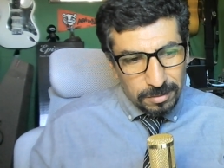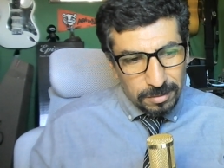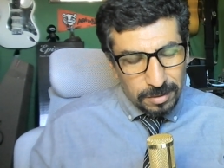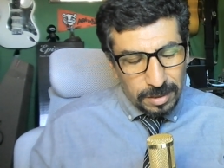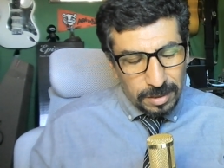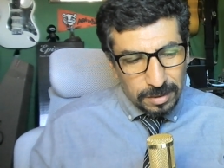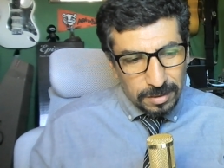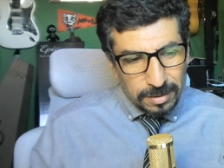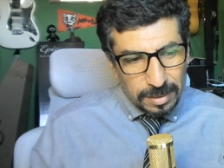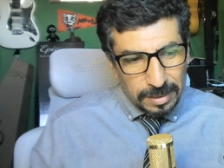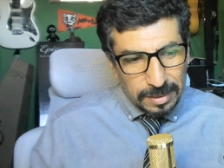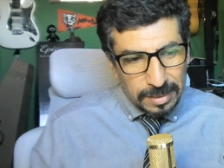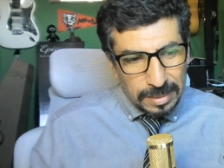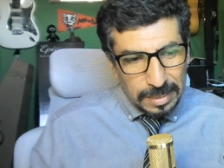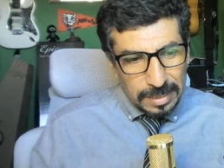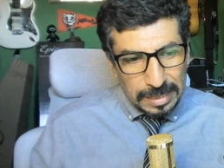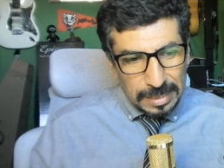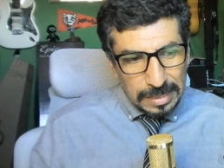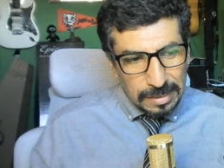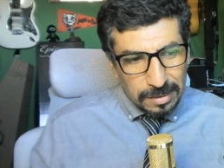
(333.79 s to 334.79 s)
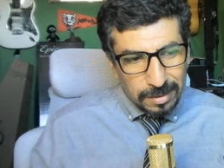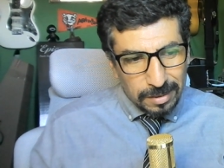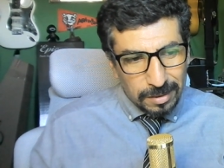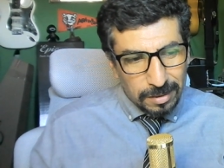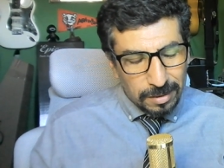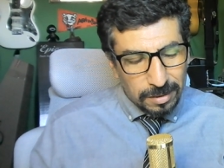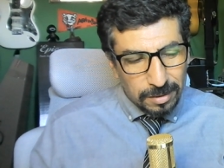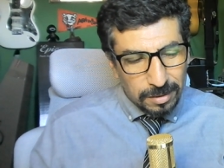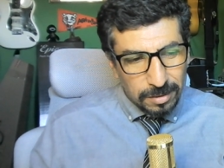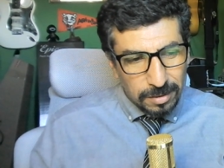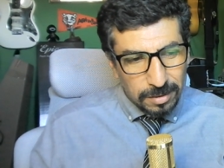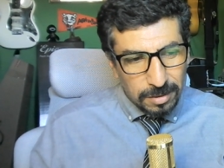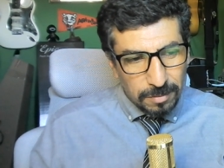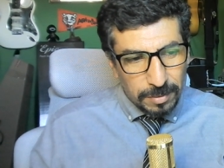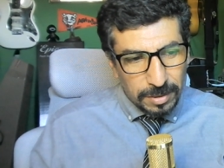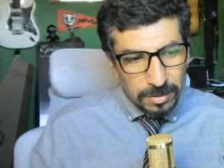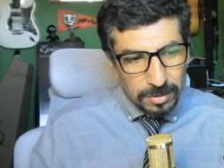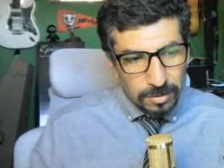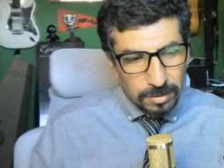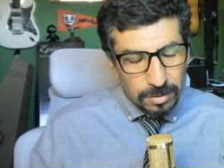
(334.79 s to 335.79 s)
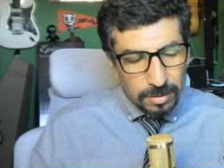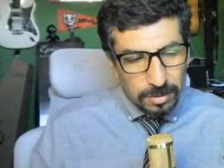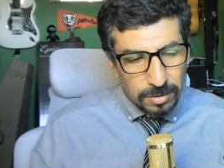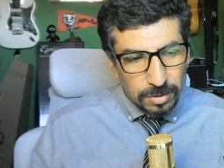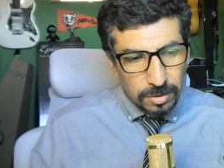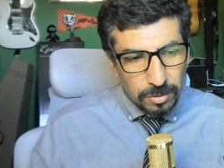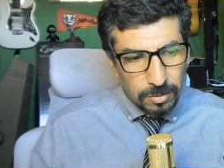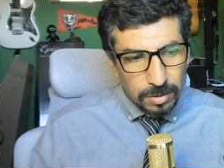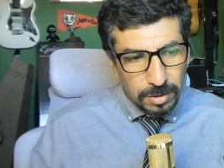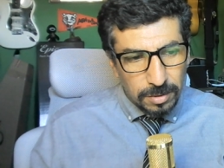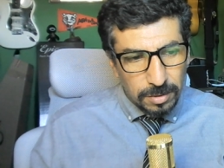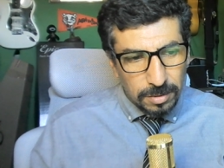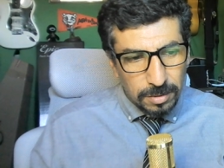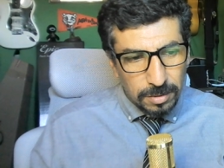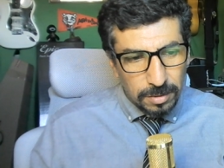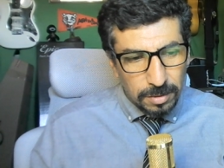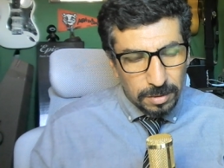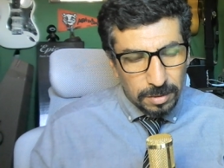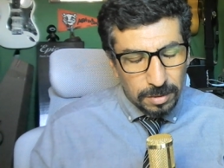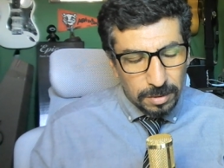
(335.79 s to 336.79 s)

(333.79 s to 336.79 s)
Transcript: like technique. It depends on the student,